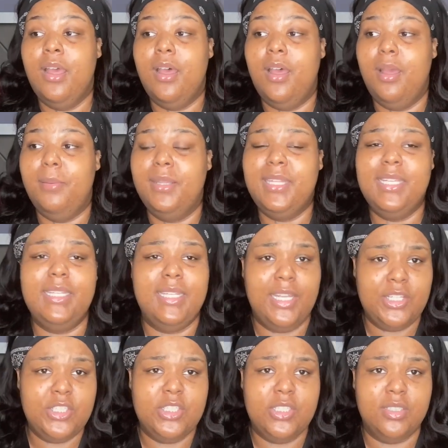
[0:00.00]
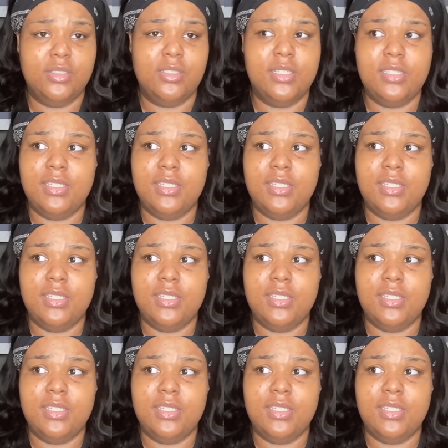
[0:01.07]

I think next year,